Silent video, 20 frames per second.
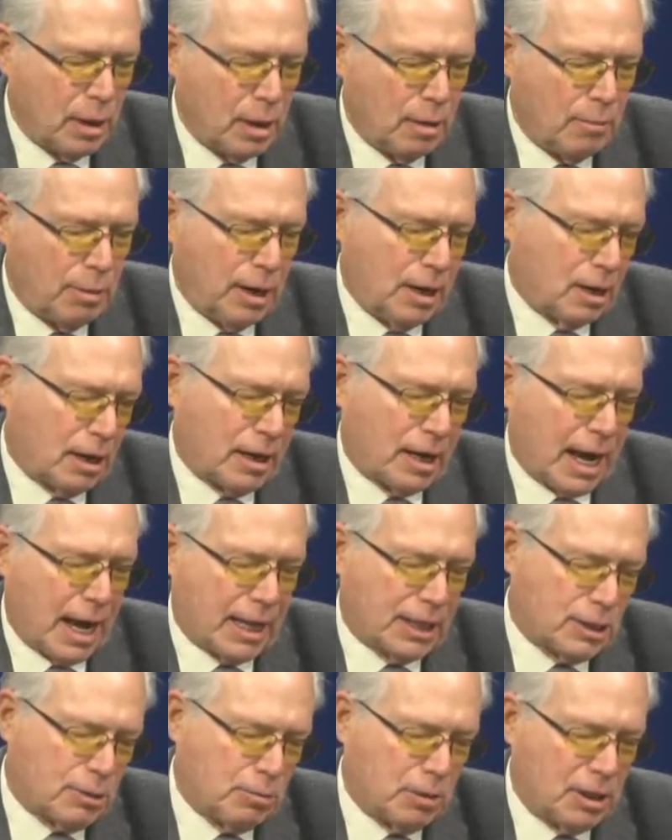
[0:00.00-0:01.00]
Peter
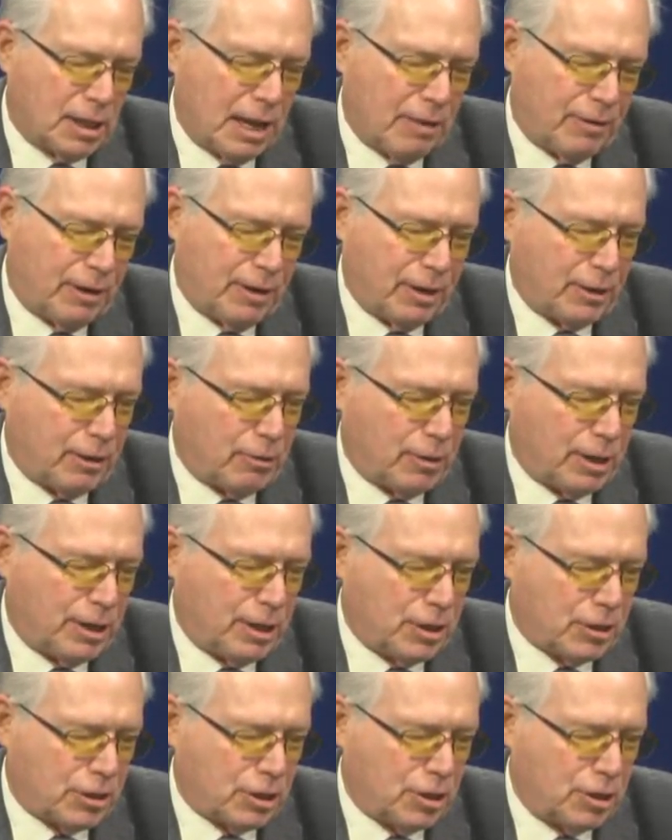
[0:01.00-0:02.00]
Katz will have another
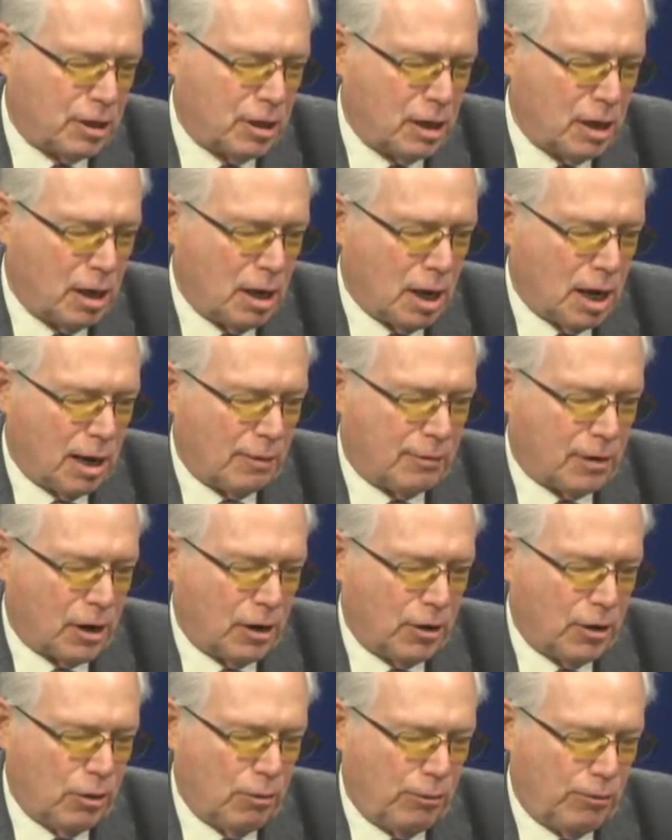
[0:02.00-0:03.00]
edition of our
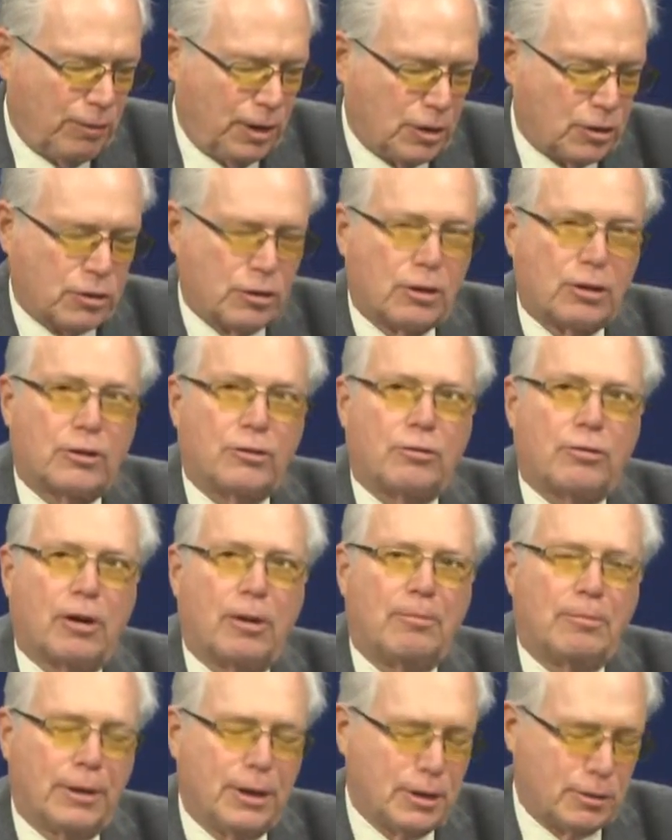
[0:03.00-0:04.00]
new feature,
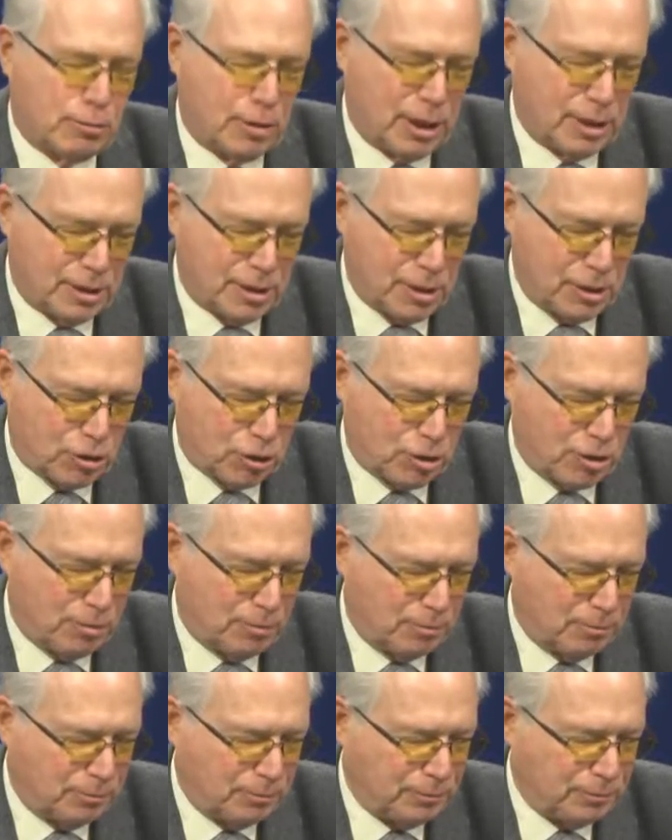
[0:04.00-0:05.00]
Trump in Transition.
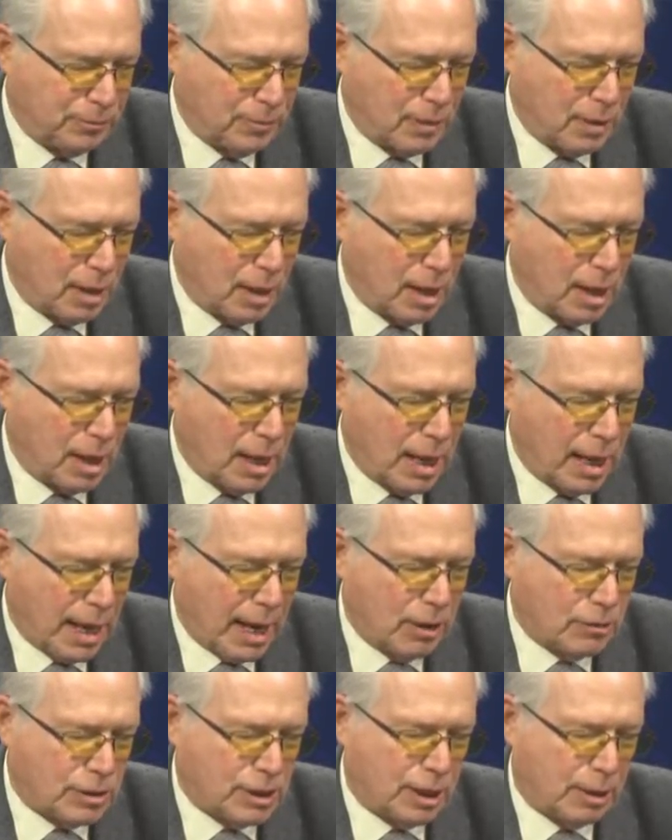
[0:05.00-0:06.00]

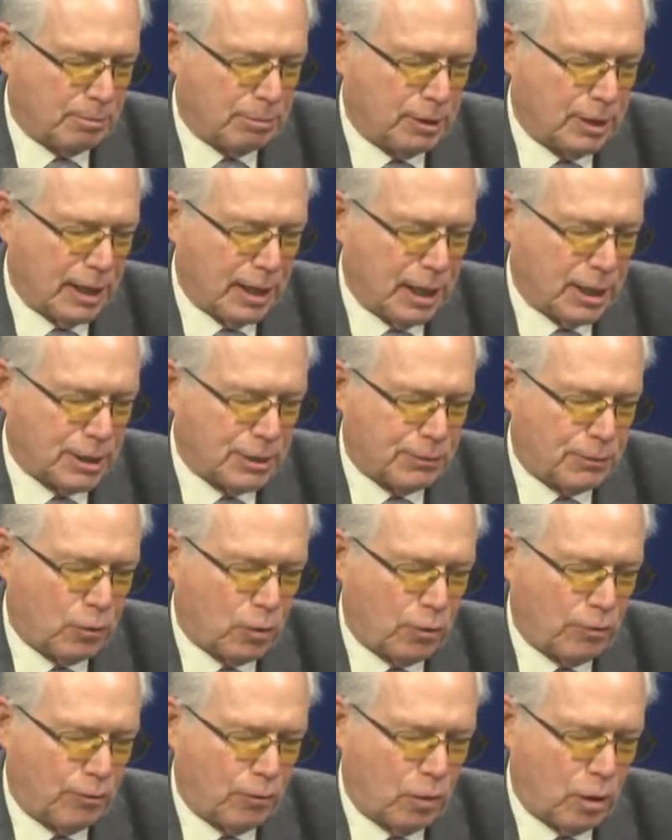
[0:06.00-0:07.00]
Housing plans
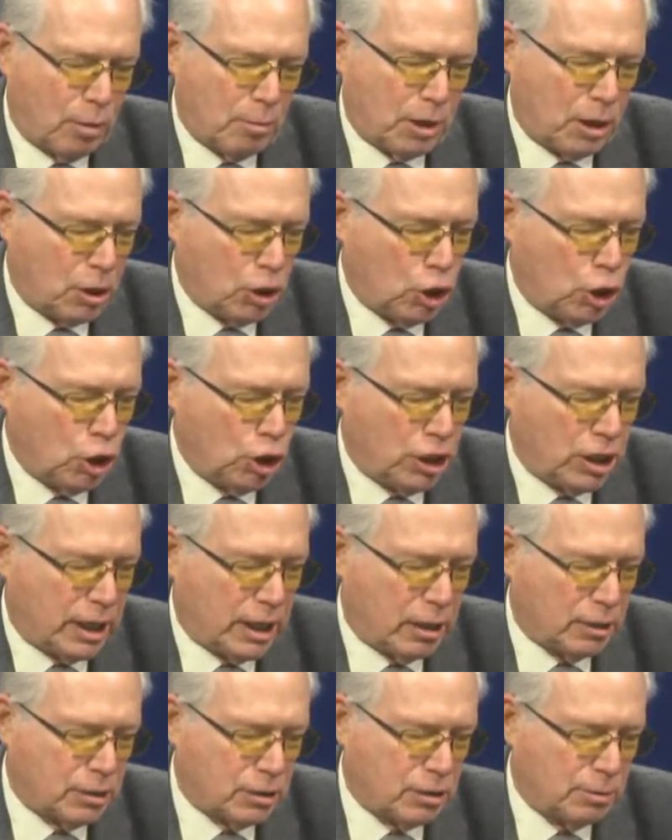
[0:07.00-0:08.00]
for former Good
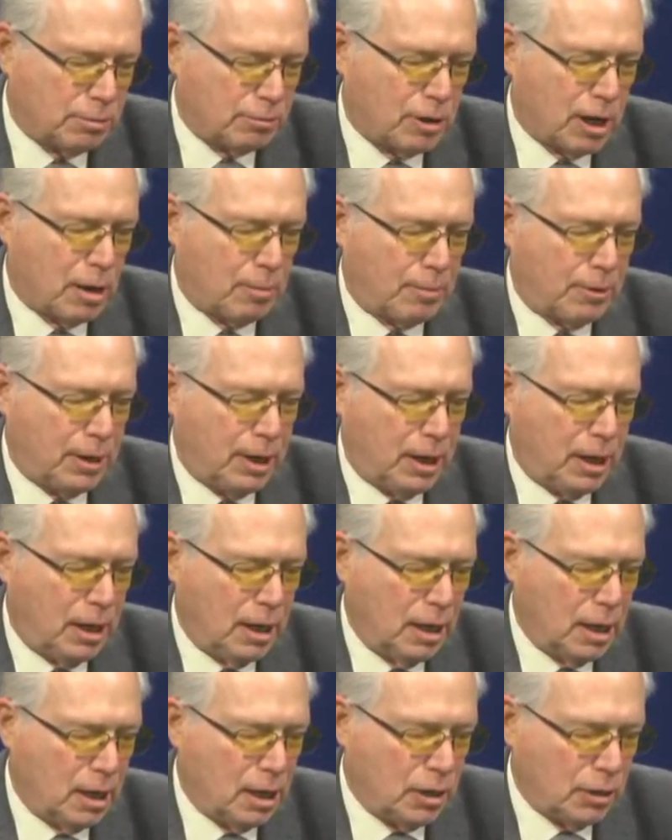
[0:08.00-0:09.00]
Counsel property
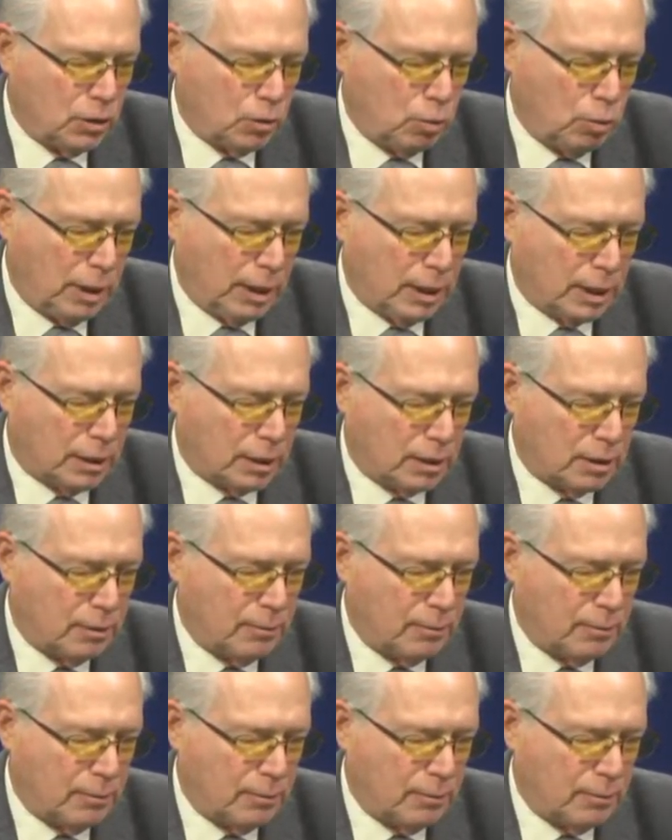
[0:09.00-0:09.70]
tweaked.